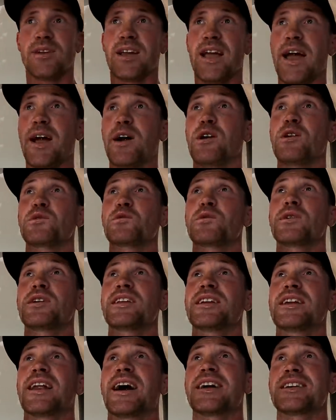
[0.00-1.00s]
held
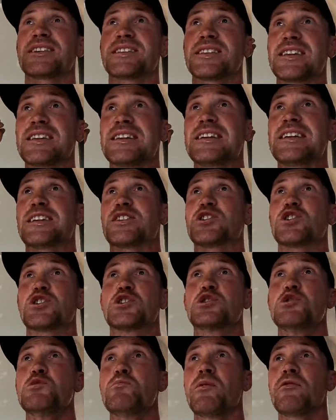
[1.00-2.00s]
really nicely. It's
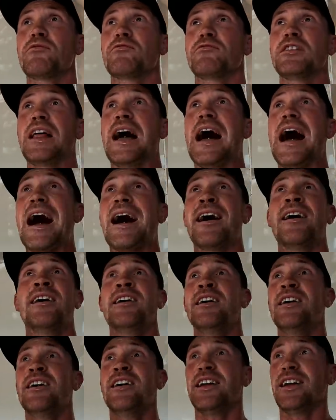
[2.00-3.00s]
super
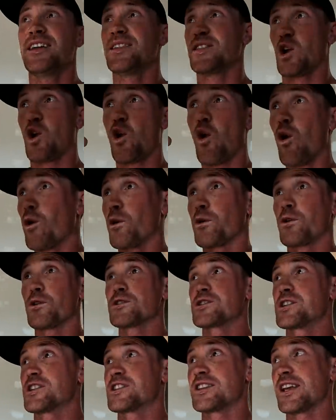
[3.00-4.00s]
flat in the
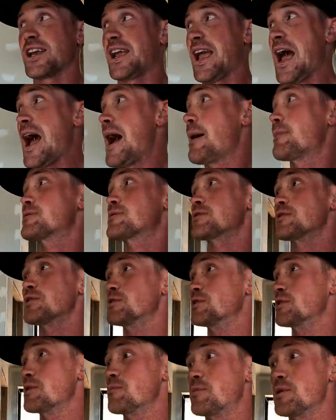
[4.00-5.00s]
corners. It's like
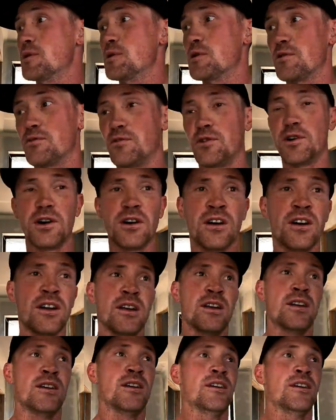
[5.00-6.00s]
absolutely beautiful.